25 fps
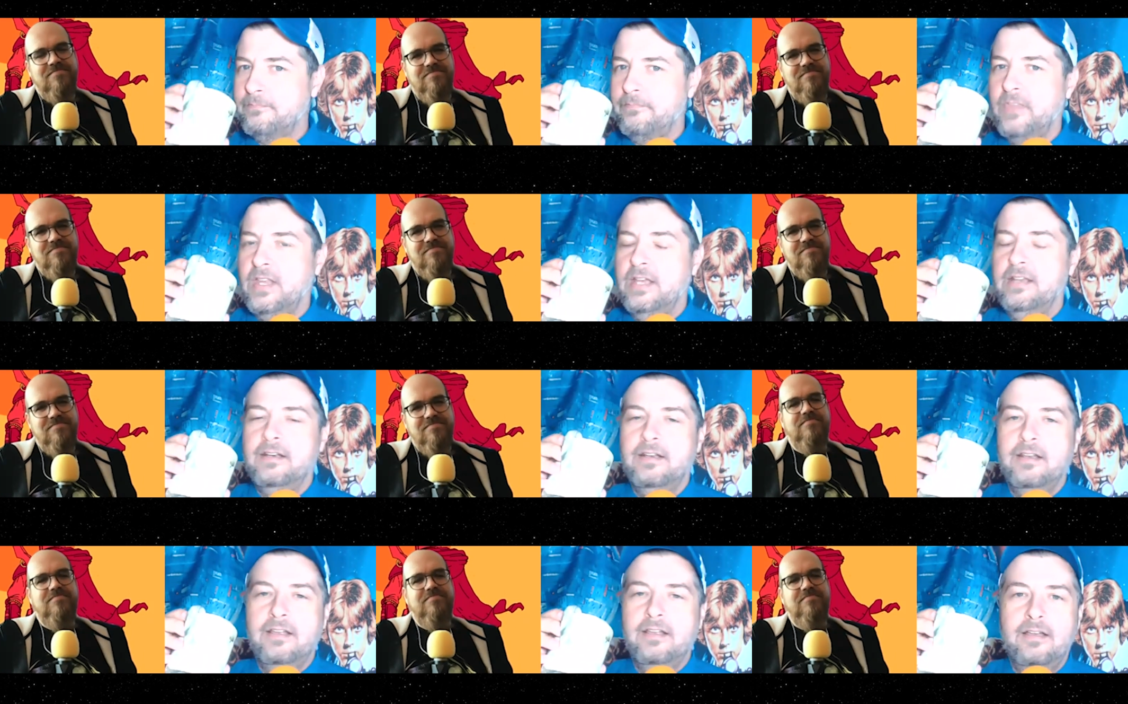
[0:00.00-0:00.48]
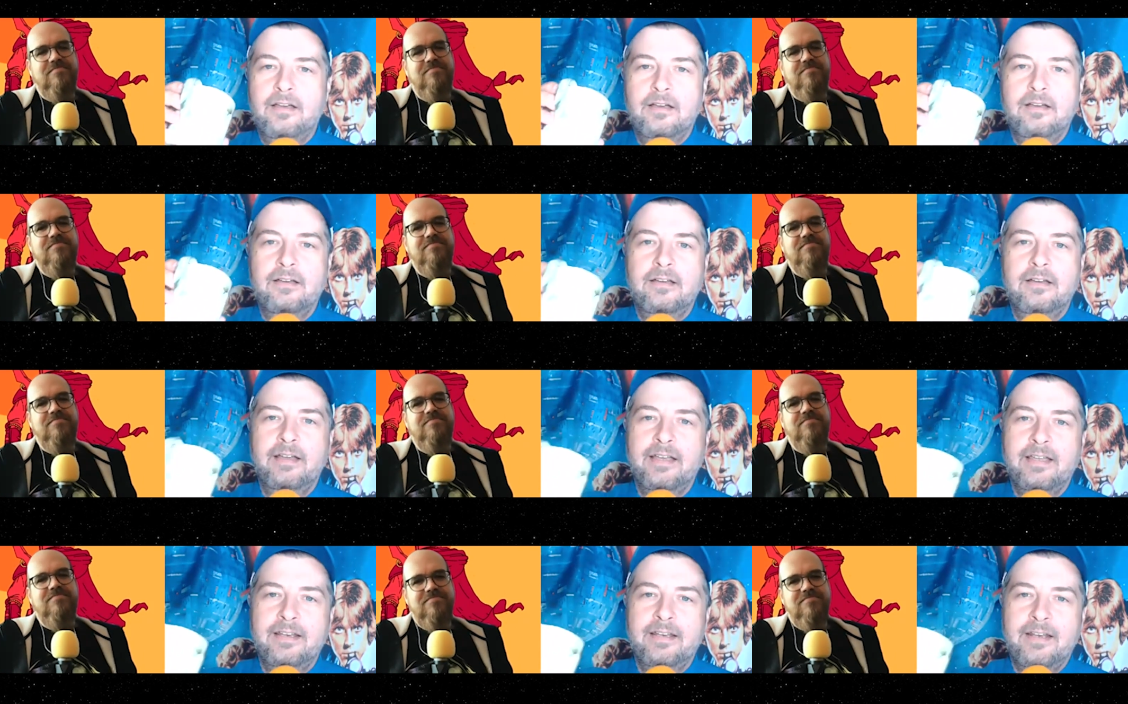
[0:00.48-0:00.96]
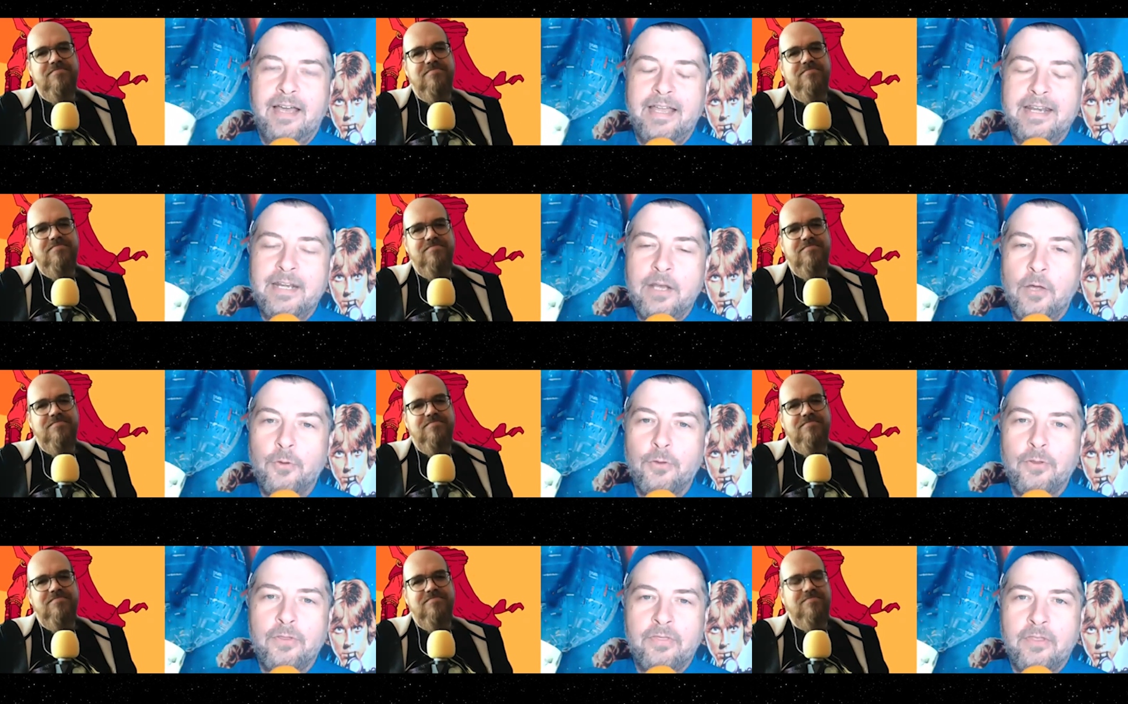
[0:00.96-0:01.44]
Speaker 1: and uh, and I
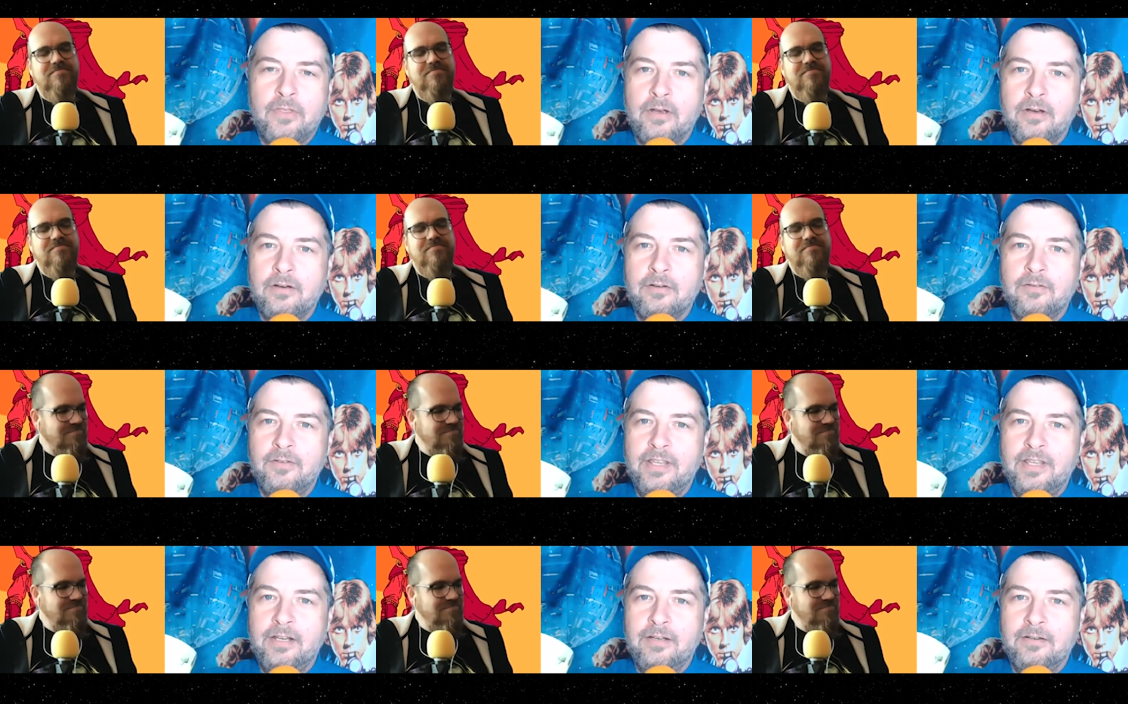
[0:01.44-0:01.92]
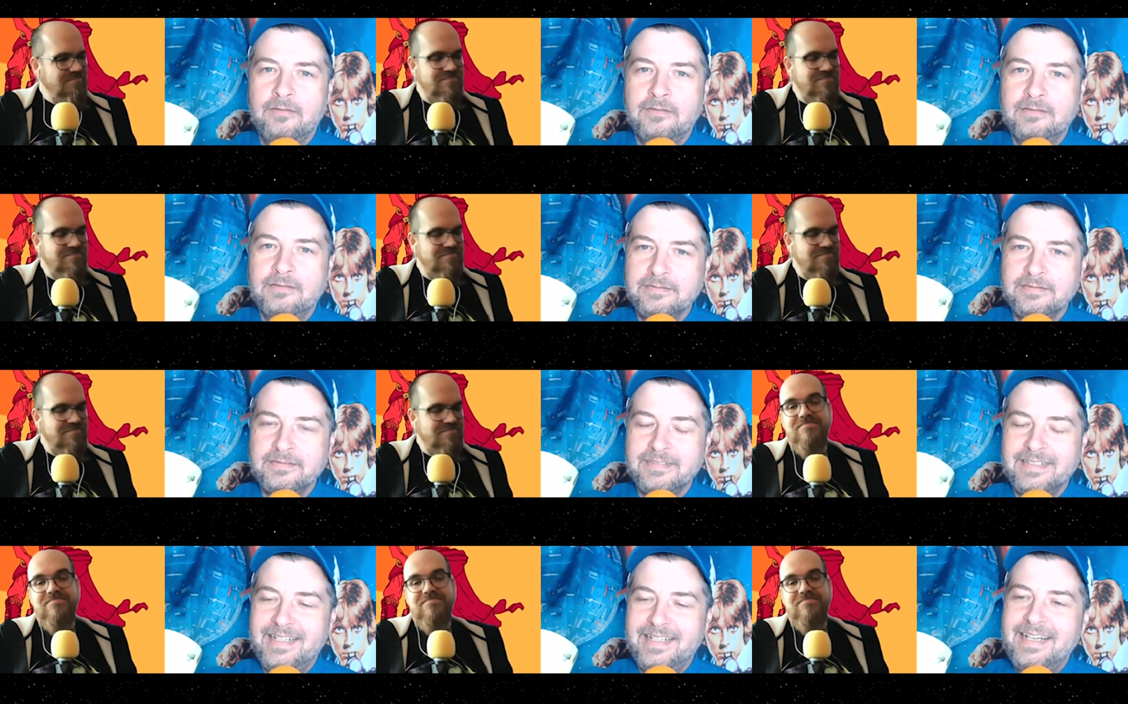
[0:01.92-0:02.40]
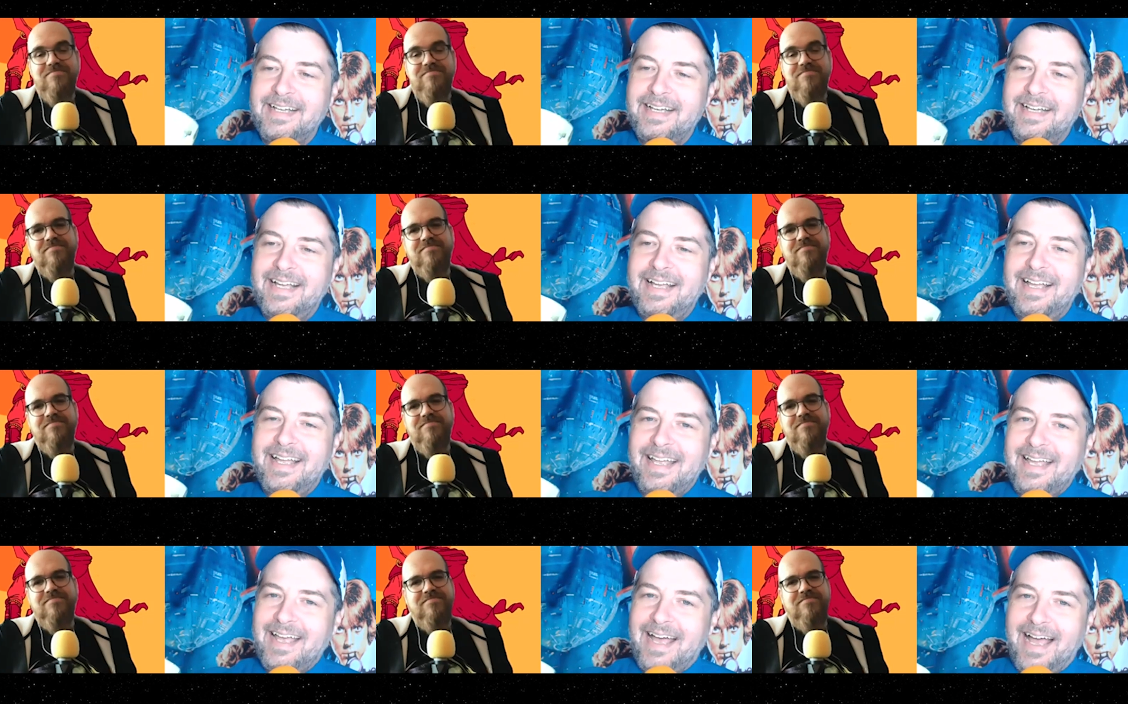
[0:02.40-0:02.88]
know that they're you know
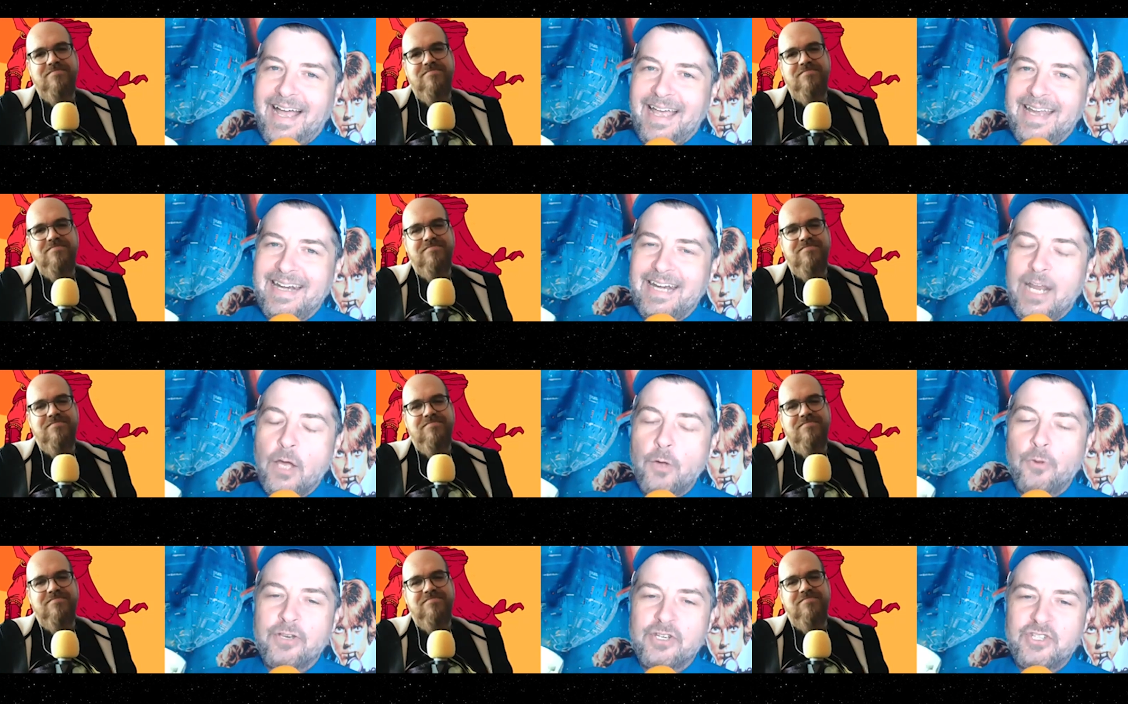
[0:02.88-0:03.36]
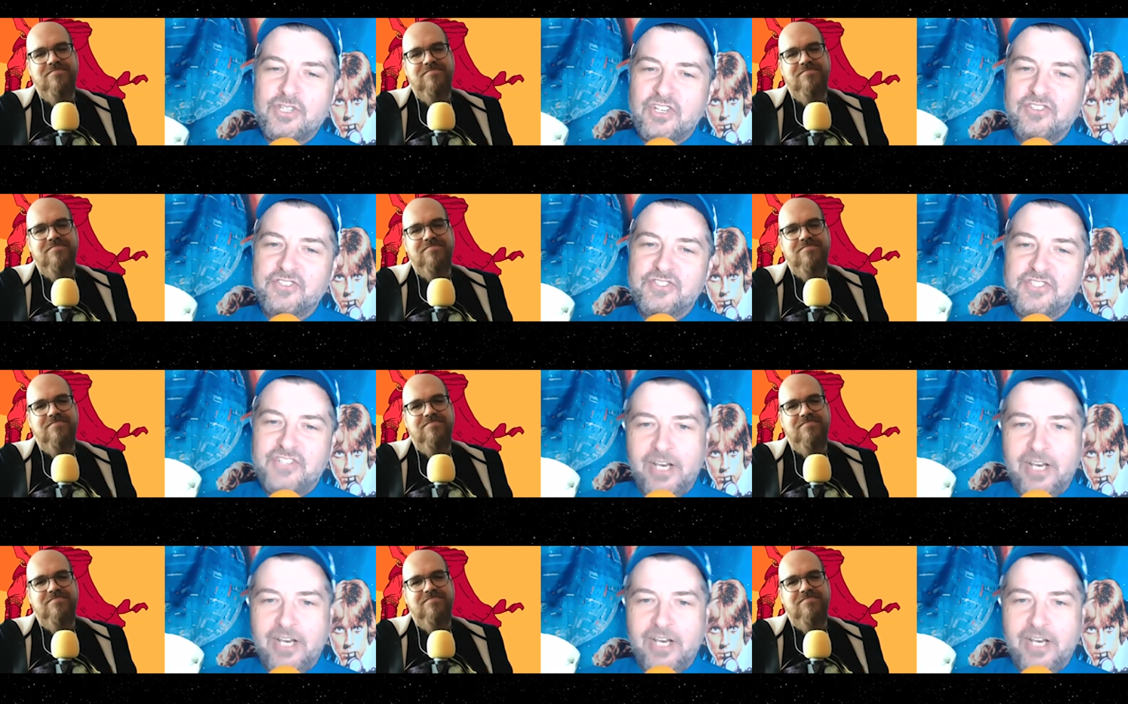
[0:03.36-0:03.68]
I know that she's